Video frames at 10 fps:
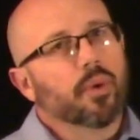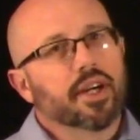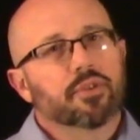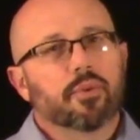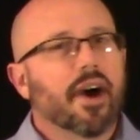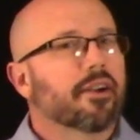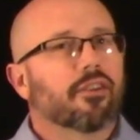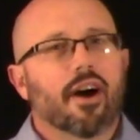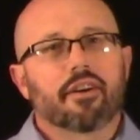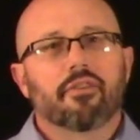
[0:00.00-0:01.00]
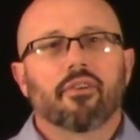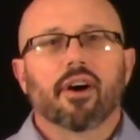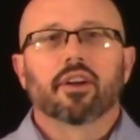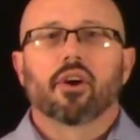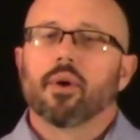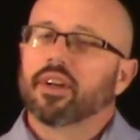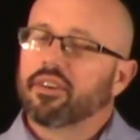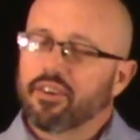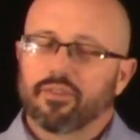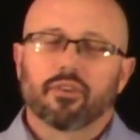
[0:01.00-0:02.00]
weeks, we've had a lot of fun going to
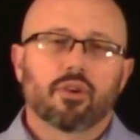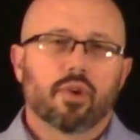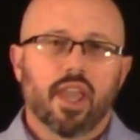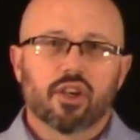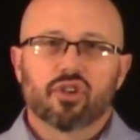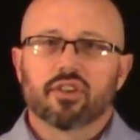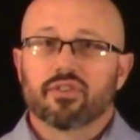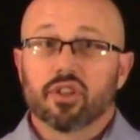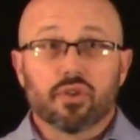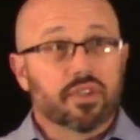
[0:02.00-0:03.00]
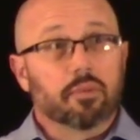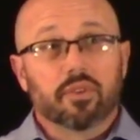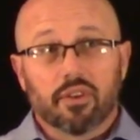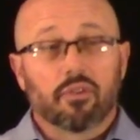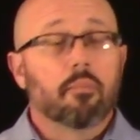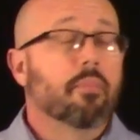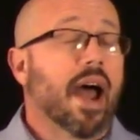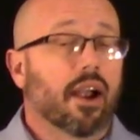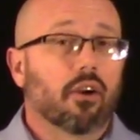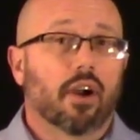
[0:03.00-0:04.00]
different locations and using different
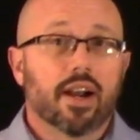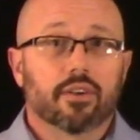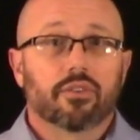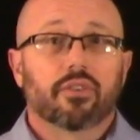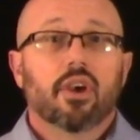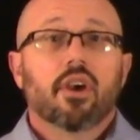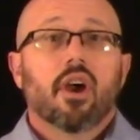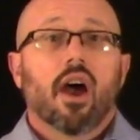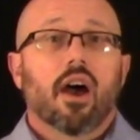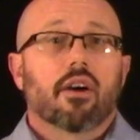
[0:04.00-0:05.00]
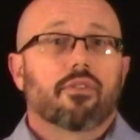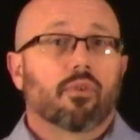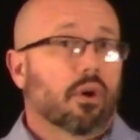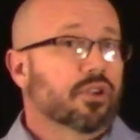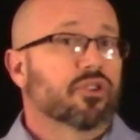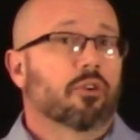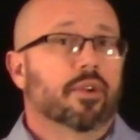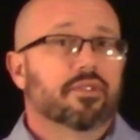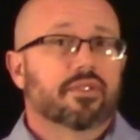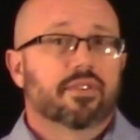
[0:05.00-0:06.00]
backgrounds for our
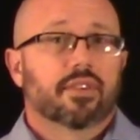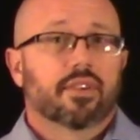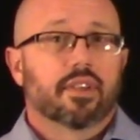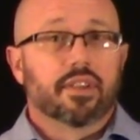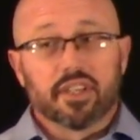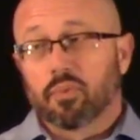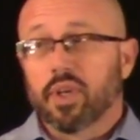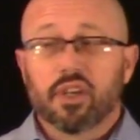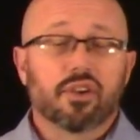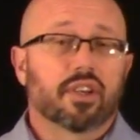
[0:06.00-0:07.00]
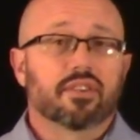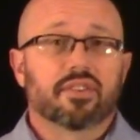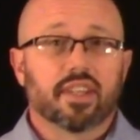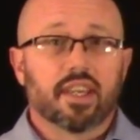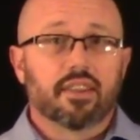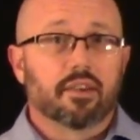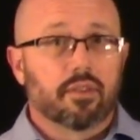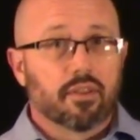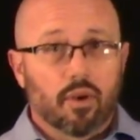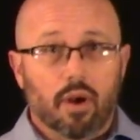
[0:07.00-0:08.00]
sermons. This week, you can see that
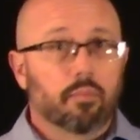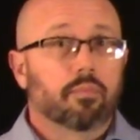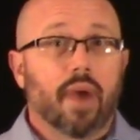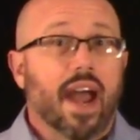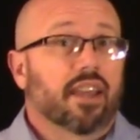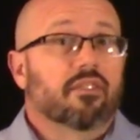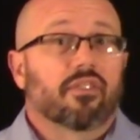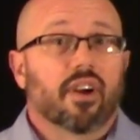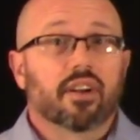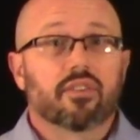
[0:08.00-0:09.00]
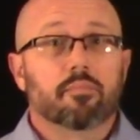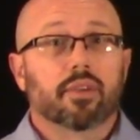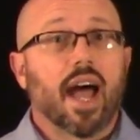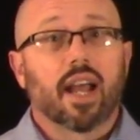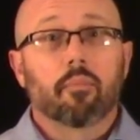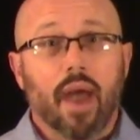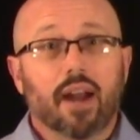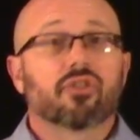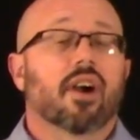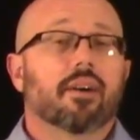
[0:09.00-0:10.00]
I'm back in front of the black
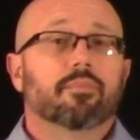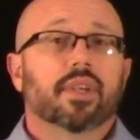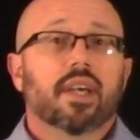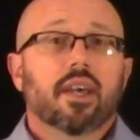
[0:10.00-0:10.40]
backdrop